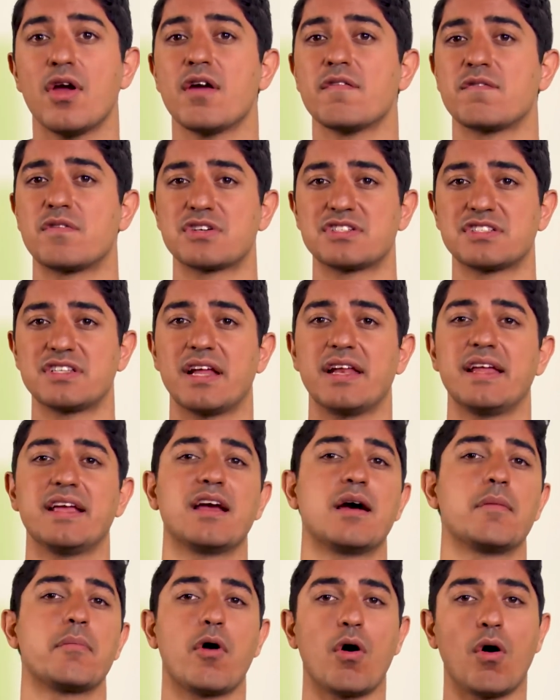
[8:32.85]
for setting
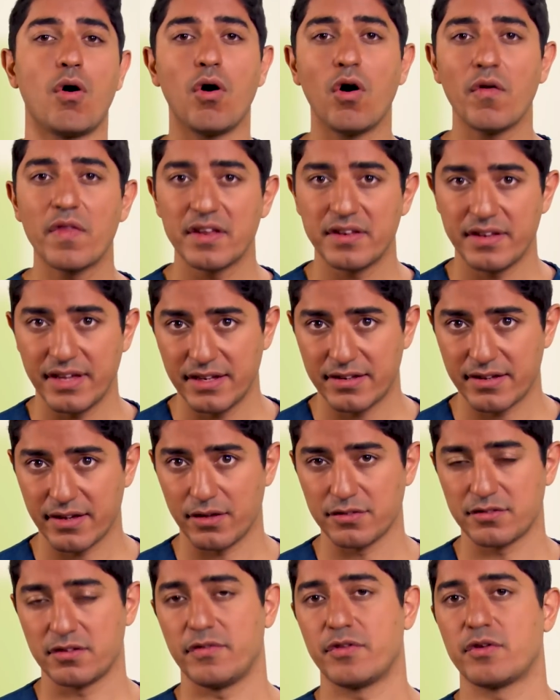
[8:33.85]
up all the
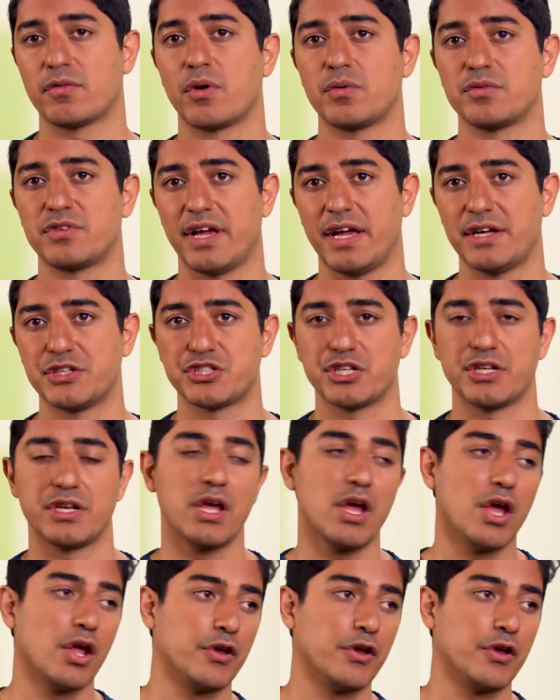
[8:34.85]
details of the rotation,